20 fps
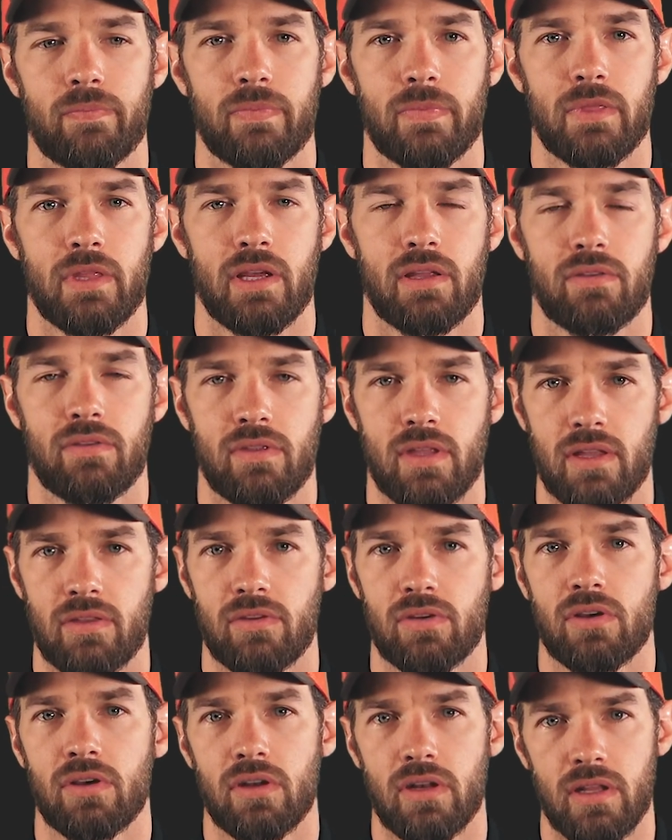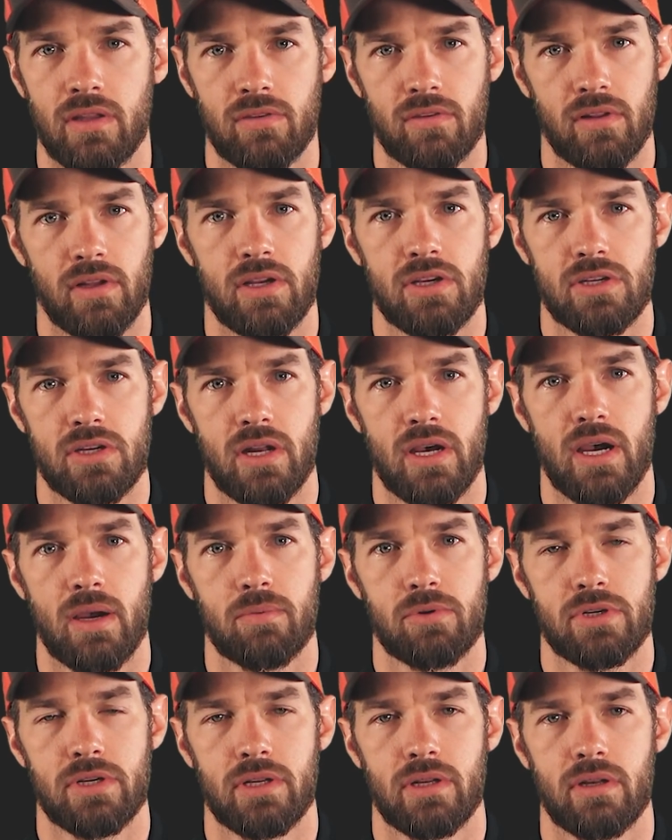That's a good insulation
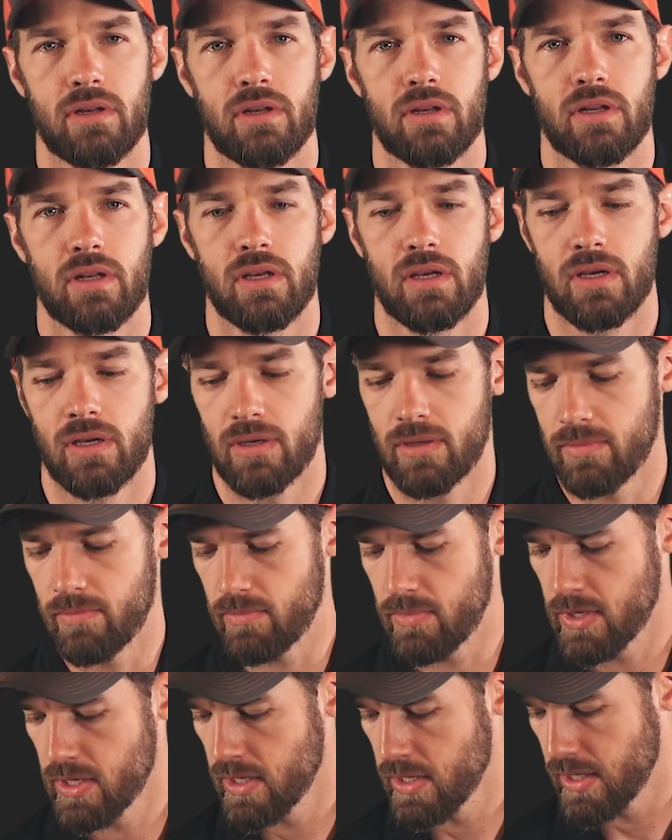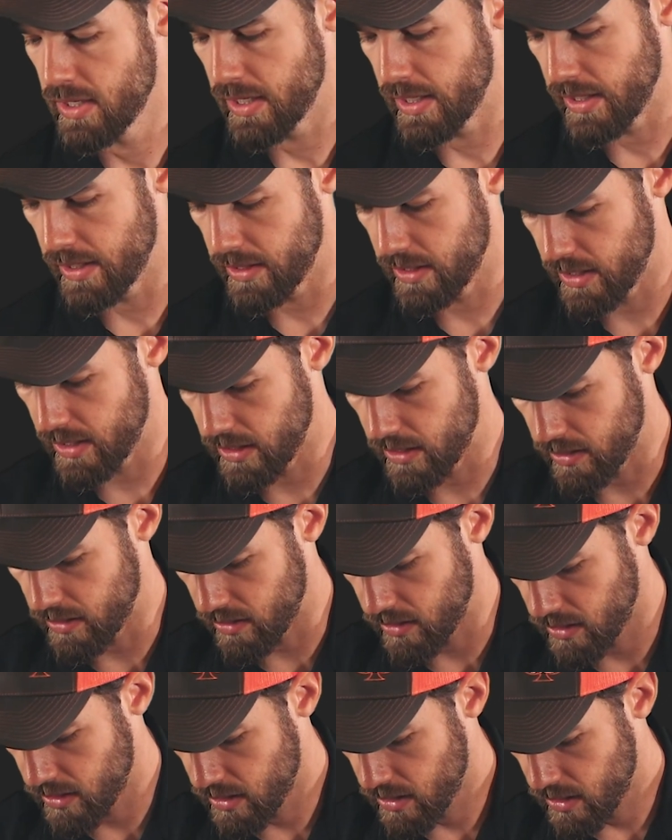option. And
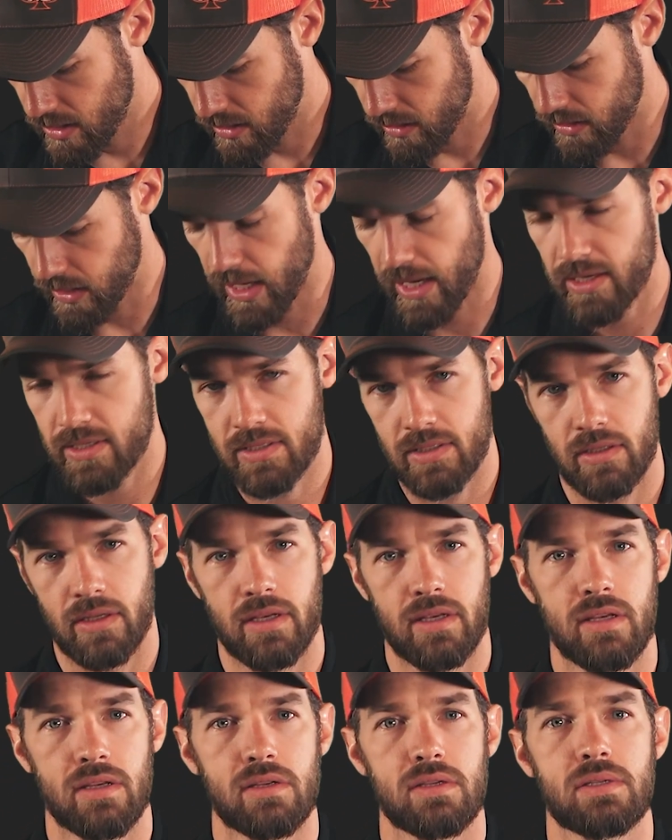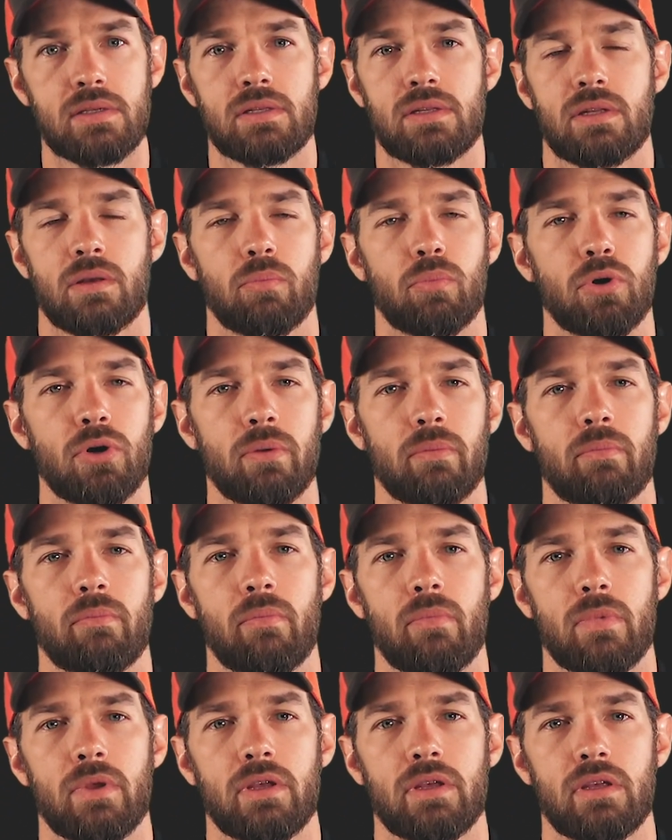then lastly is to put
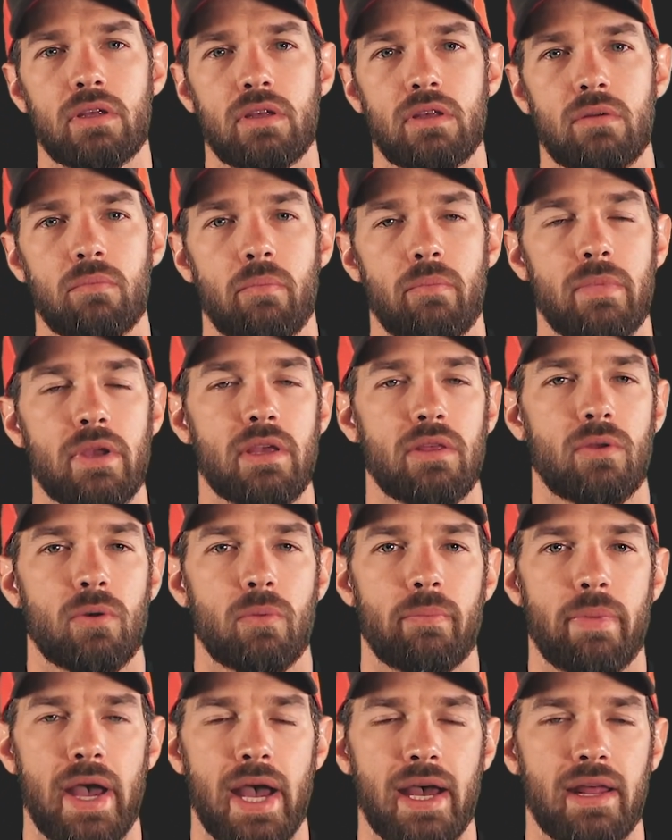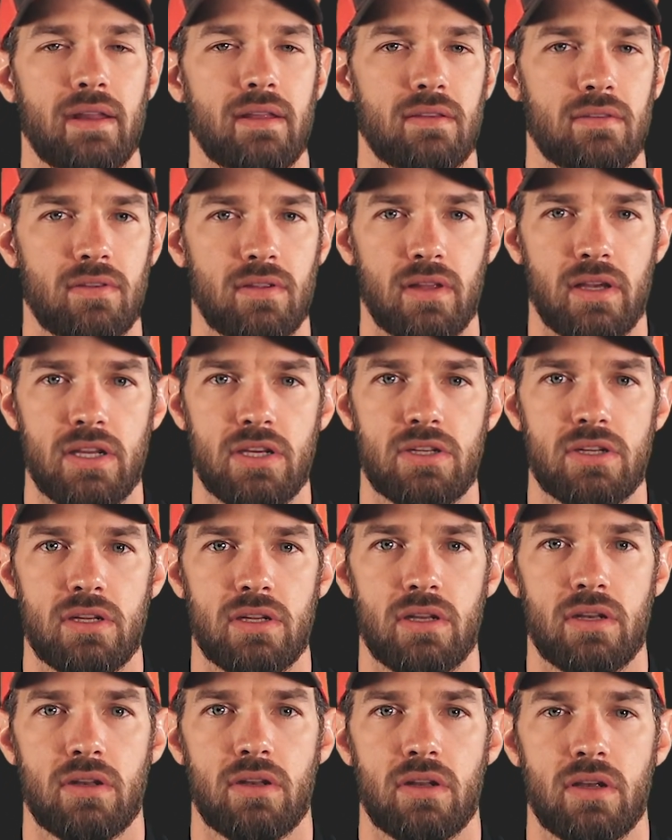either bad
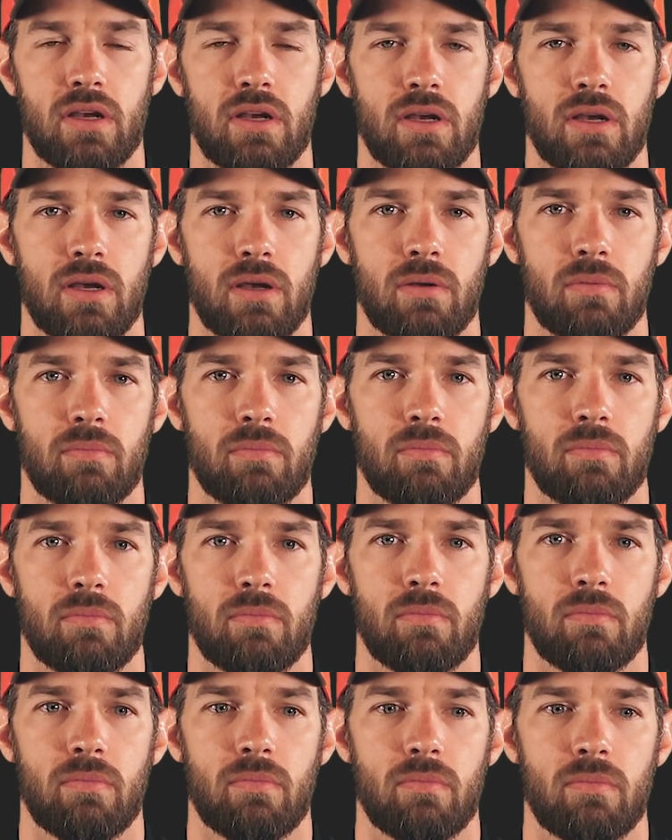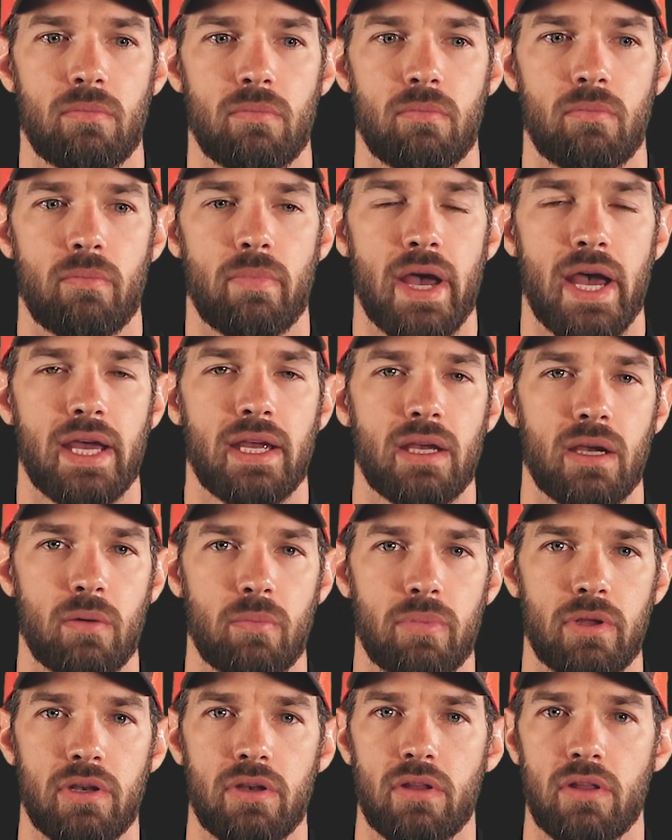insulation back
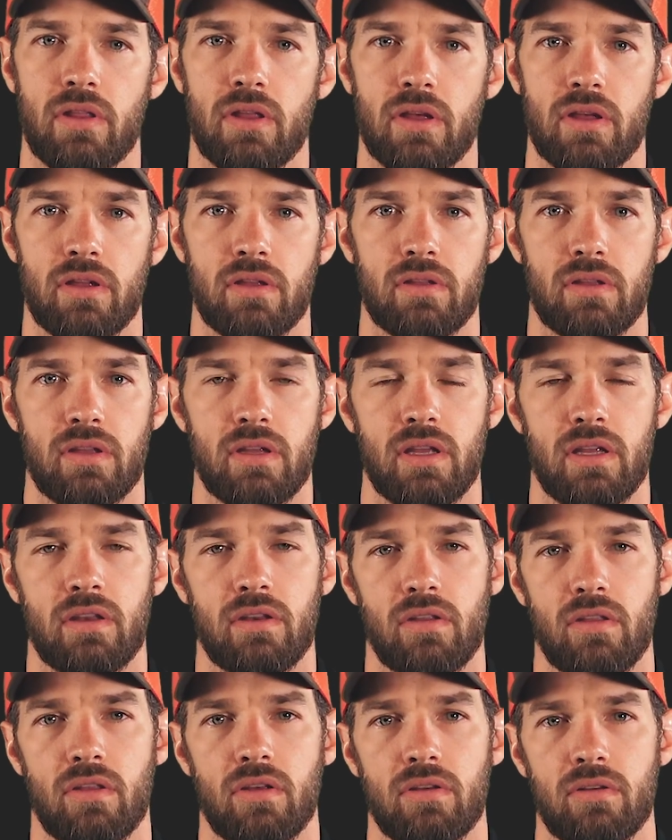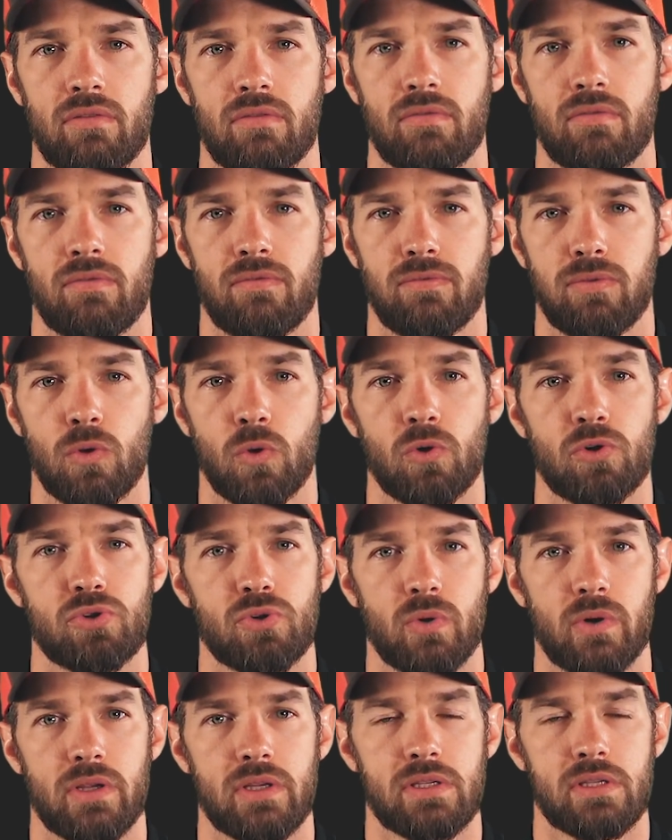up into the floor
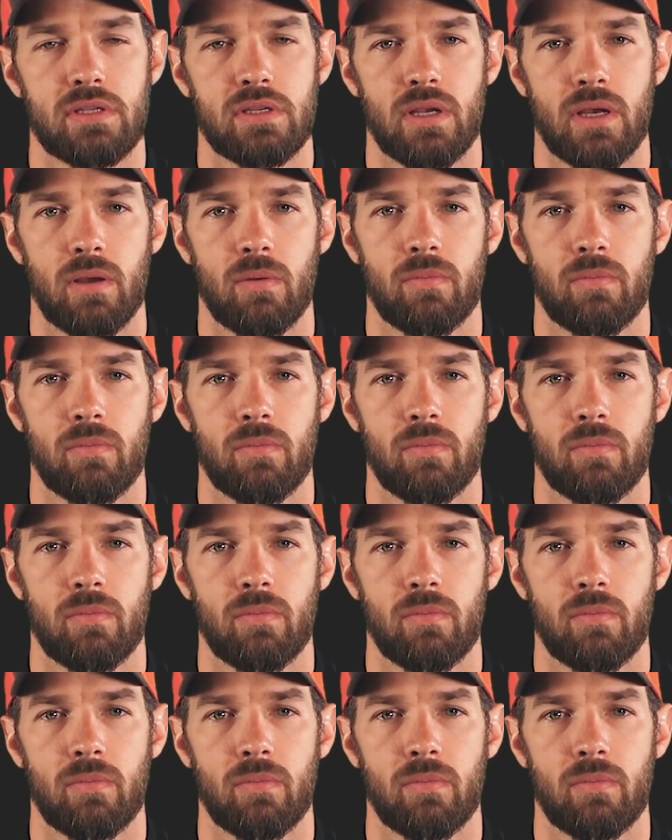joists.